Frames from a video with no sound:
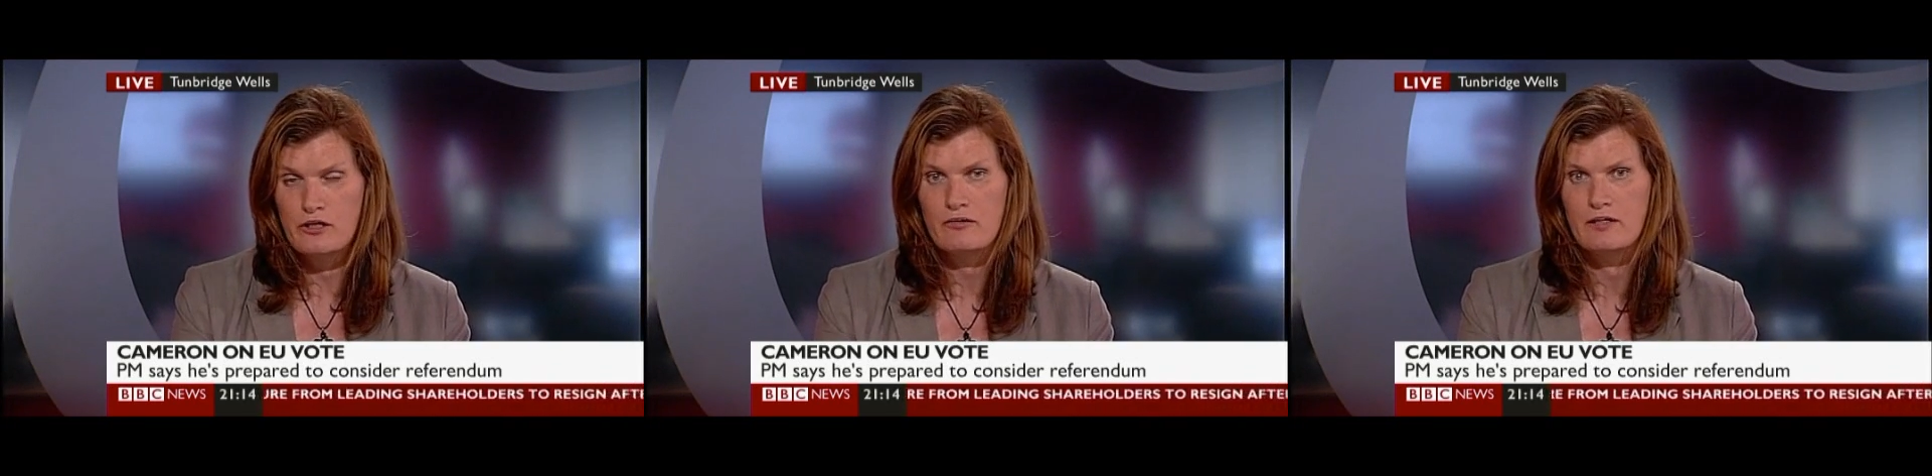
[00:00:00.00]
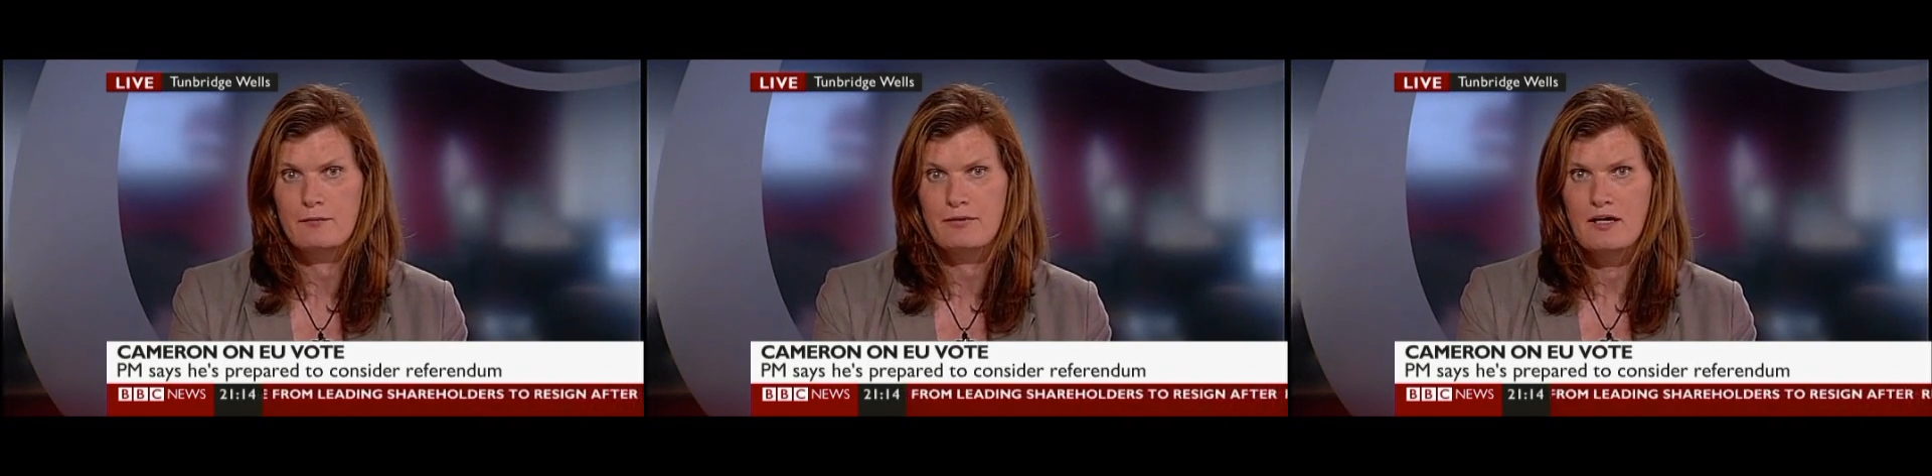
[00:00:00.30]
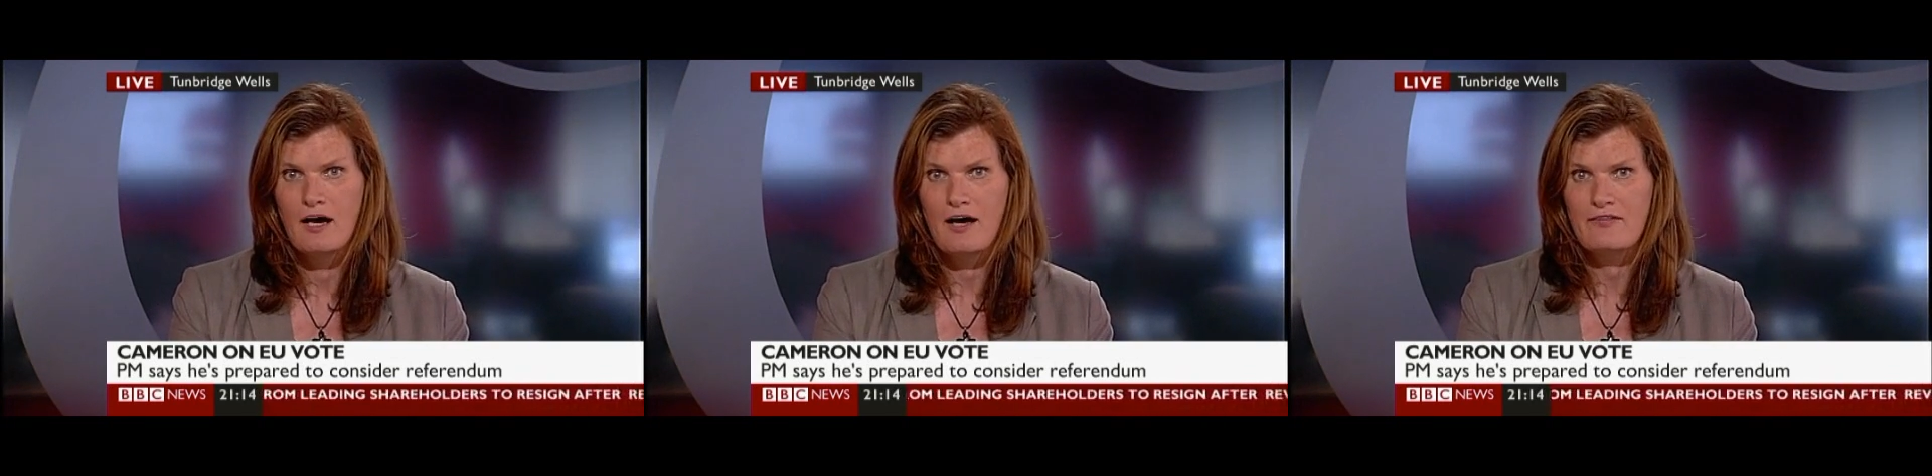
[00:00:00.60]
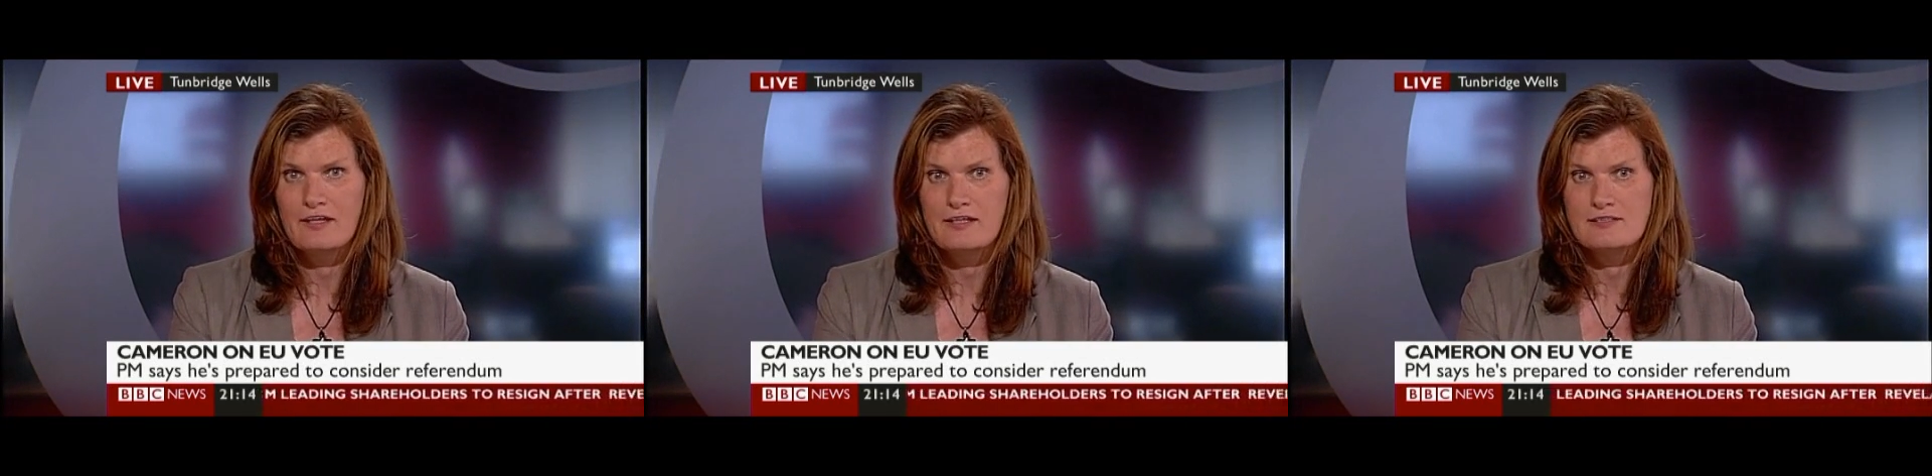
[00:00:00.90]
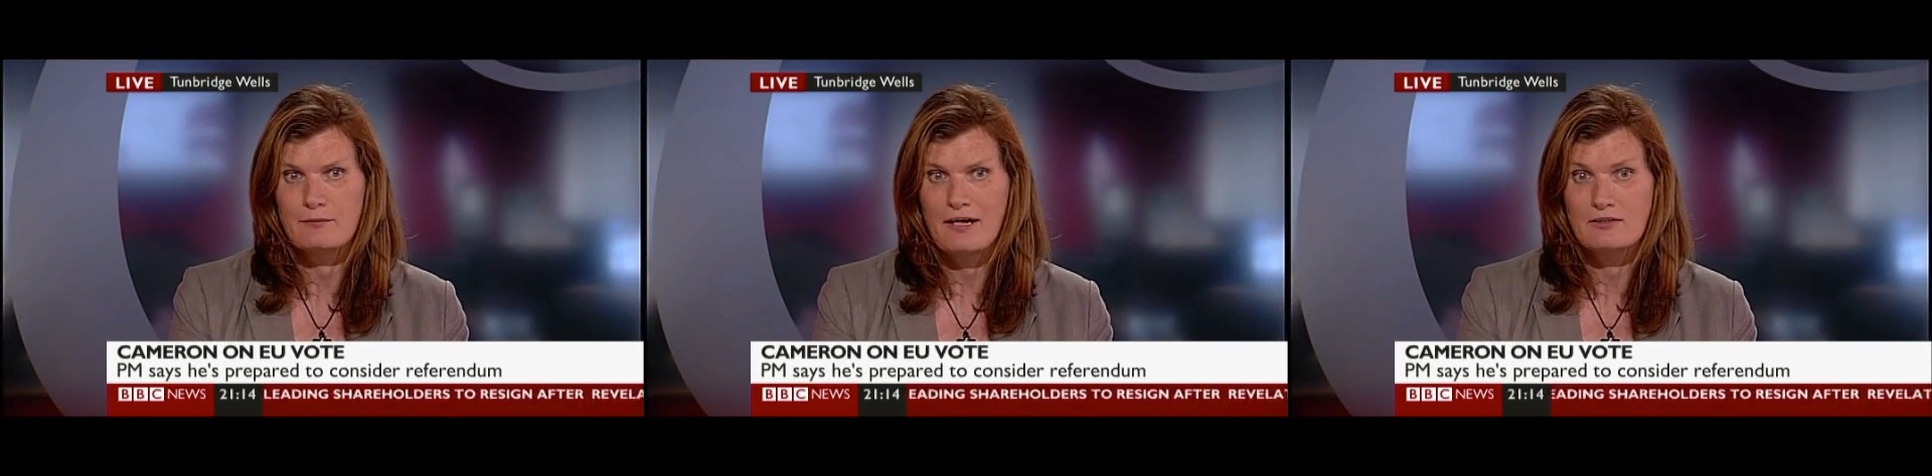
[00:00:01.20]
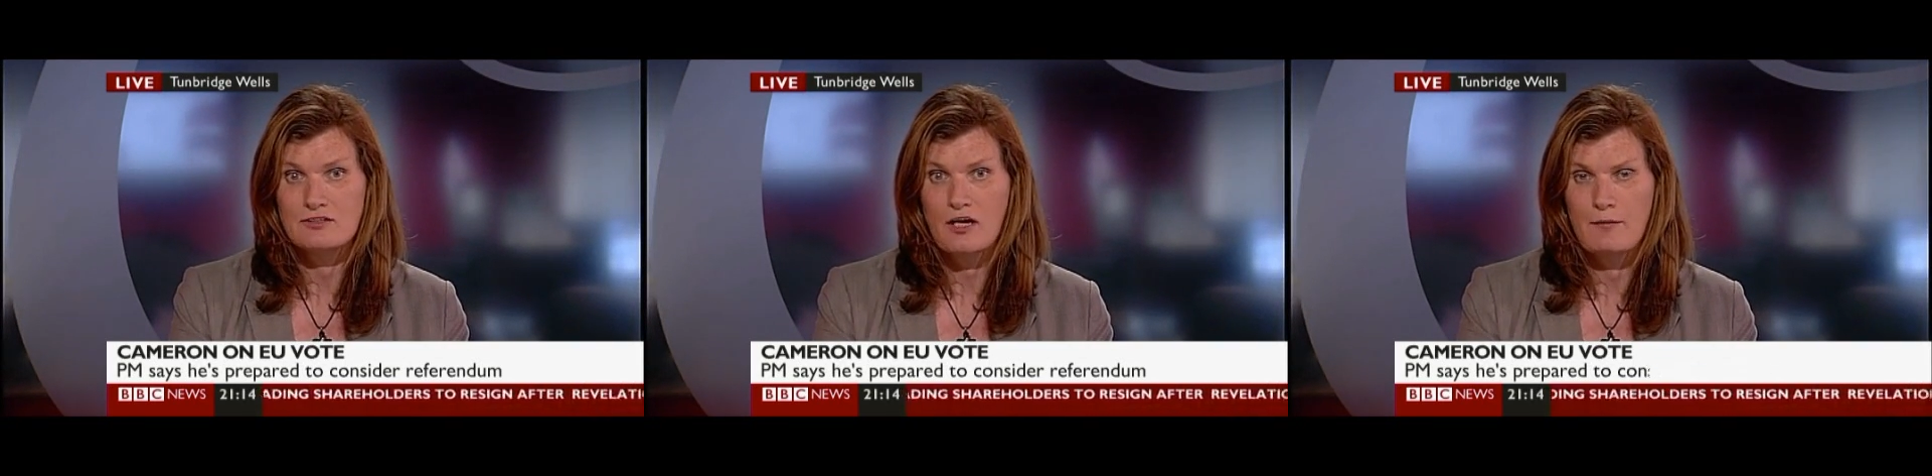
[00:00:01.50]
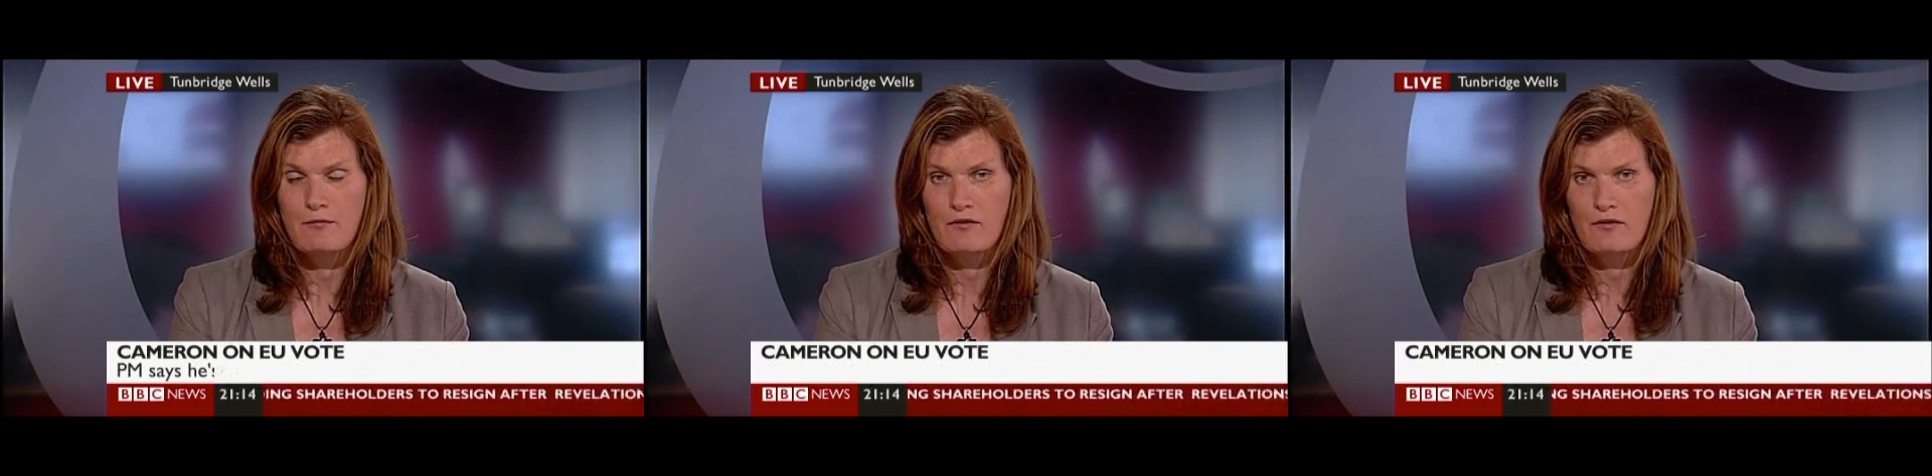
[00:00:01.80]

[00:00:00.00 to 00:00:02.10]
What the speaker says: Europe, I think it's about time